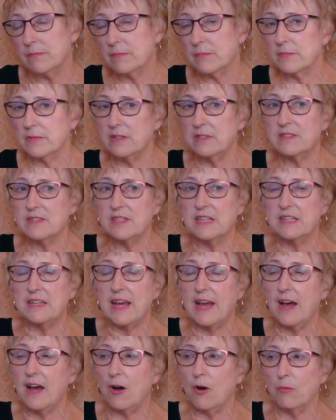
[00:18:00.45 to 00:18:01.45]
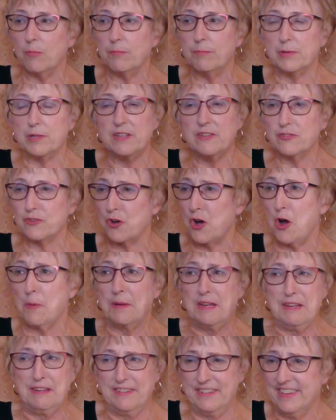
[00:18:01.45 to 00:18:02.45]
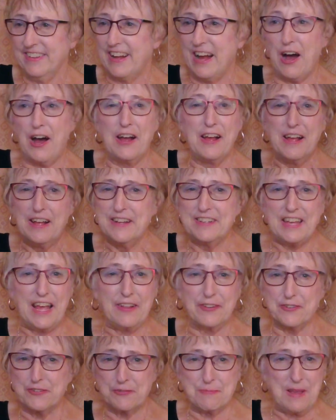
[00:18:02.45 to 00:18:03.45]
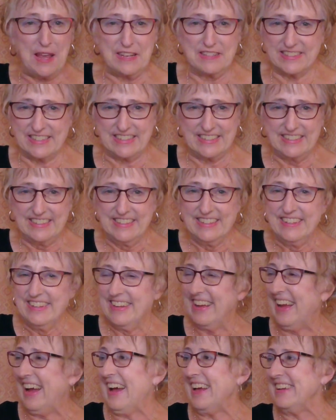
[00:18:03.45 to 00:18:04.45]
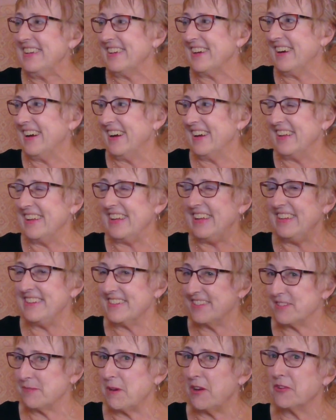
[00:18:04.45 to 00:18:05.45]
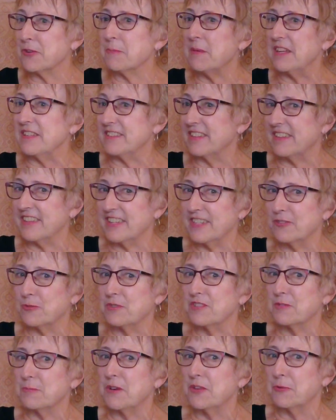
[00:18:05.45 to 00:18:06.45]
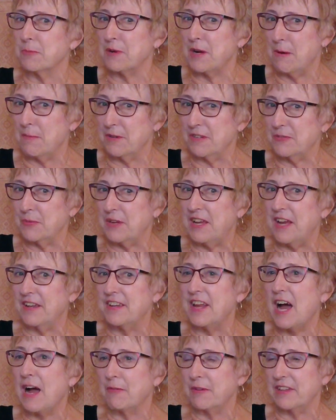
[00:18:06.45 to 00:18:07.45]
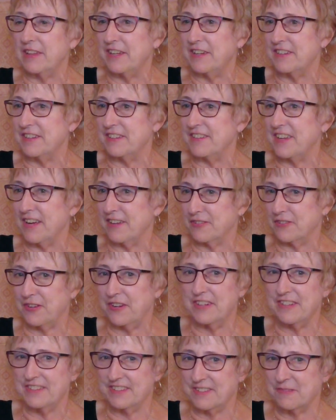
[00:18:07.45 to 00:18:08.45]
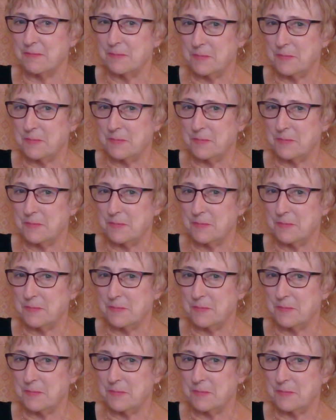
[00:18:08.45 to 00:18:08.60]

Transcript: listening now, please call me. Taylor's amazing. And he did some other amazing things with some other properties we had not related to tax credits.